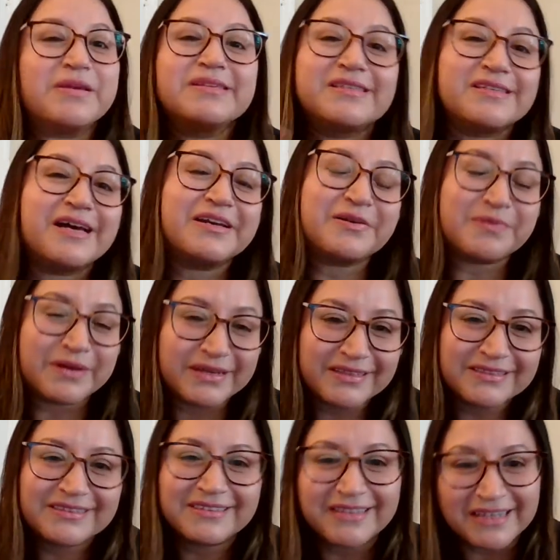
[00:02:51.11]

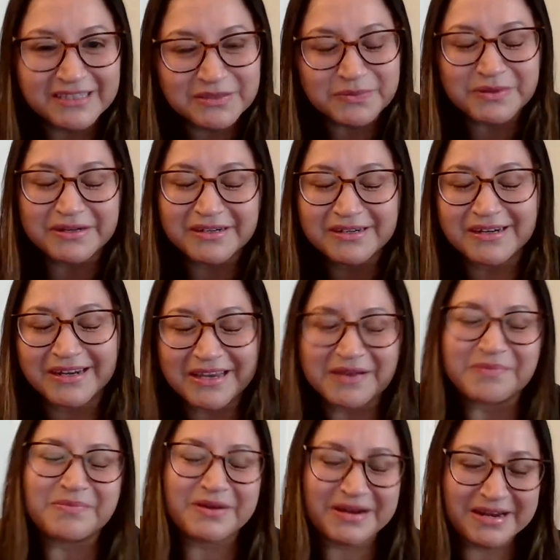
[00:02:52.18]
study-wise. That's where I
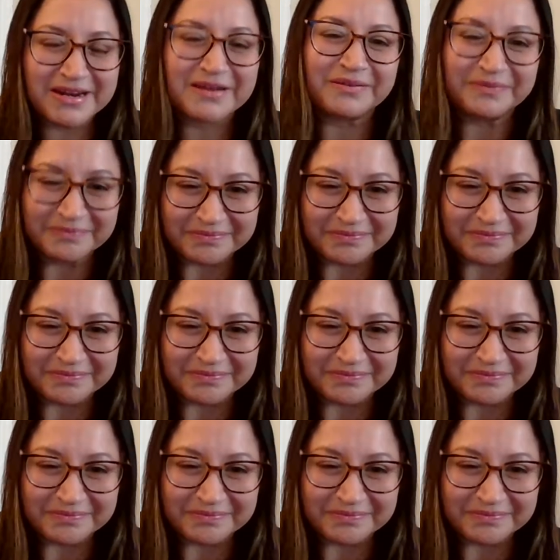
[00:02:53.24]
am right now.